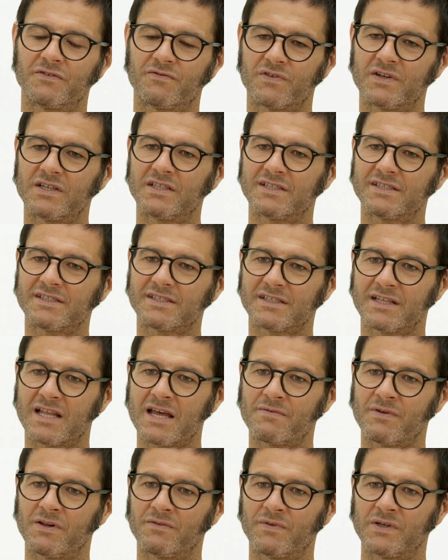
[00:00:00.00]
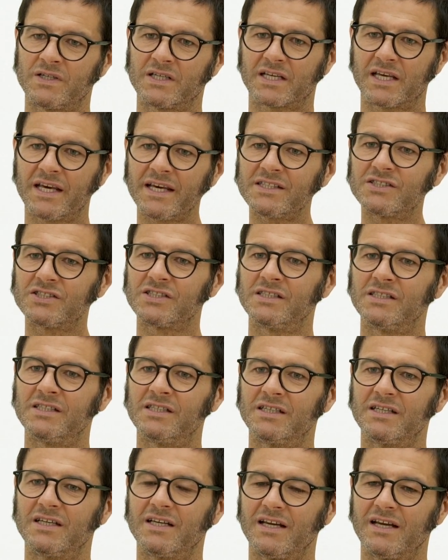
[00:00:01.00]
the first level very kitschy,
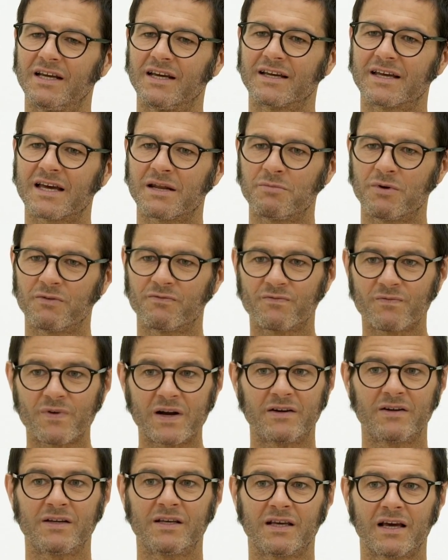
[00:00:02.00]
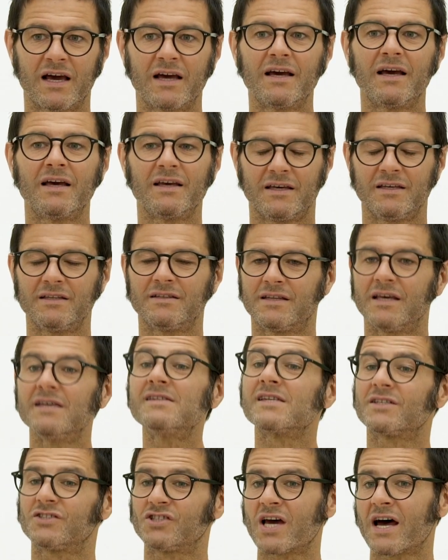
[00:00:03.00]
can be very,
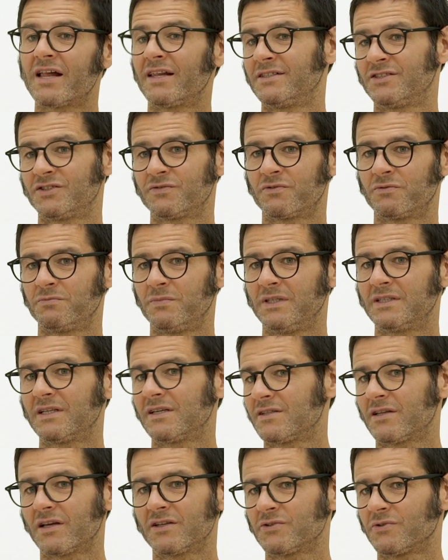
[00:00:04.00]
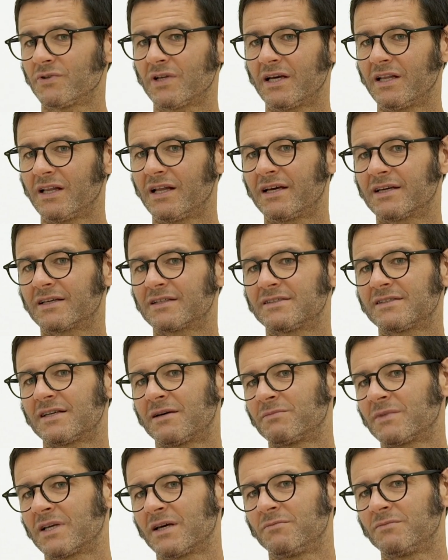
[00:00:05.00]
it's a challenge for me. That's what I like
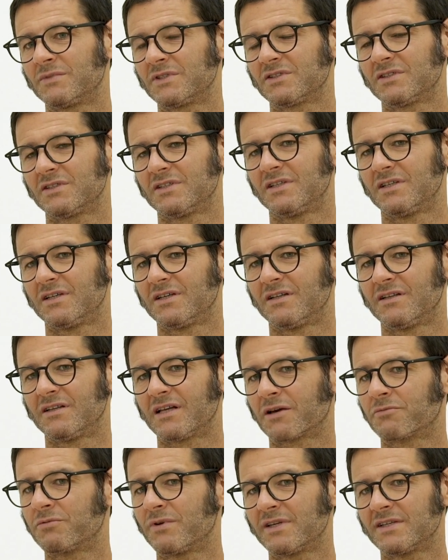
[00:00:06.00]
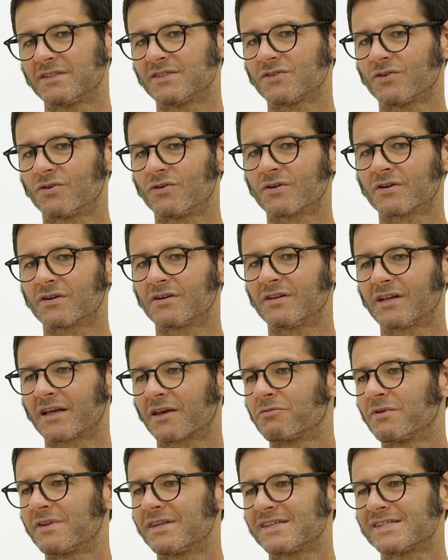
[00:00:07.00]
sometimes. Like with a stork,
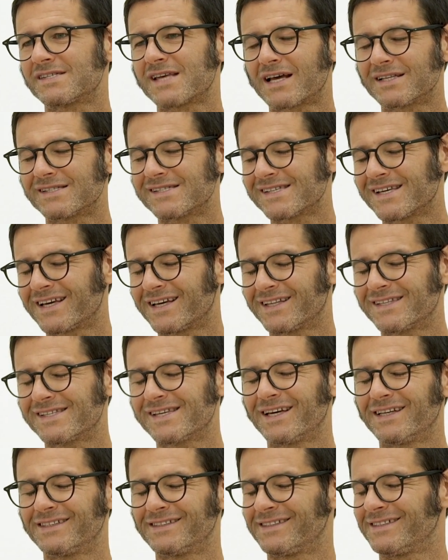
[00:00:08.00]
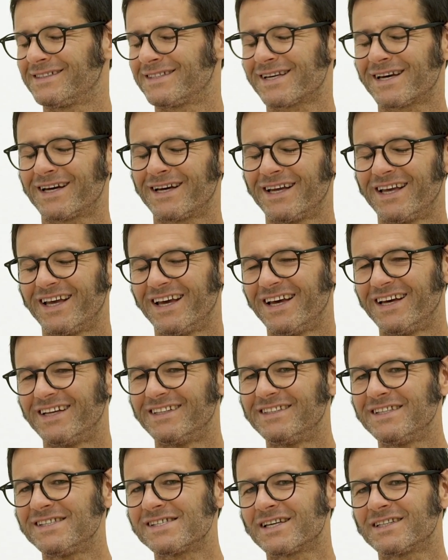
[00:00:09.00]
like with a sunset, these are
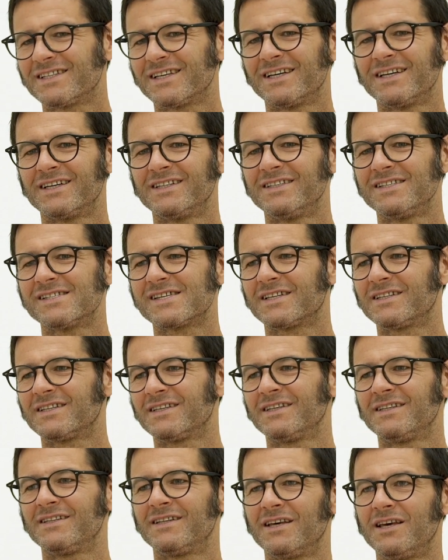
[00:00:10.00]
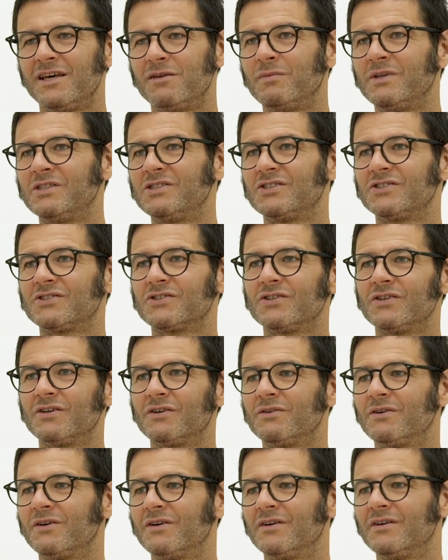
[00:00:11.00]
These are the images
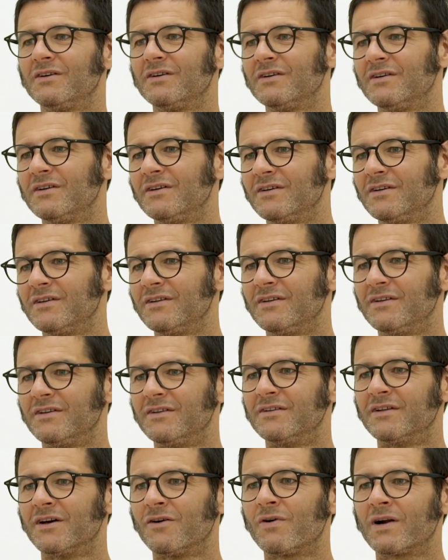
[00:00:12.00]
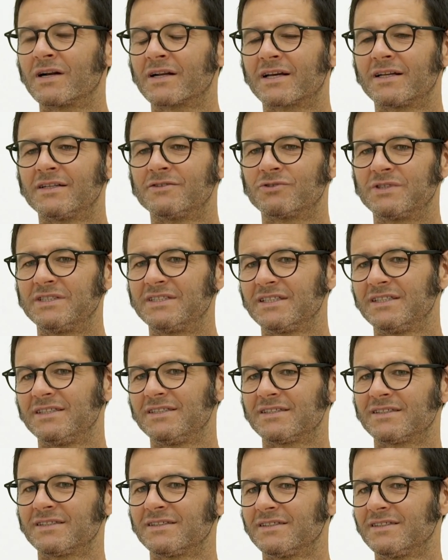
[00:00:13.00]
no one can
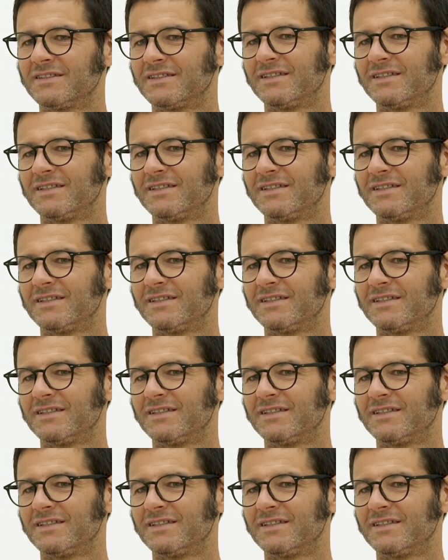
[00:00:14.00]
resist.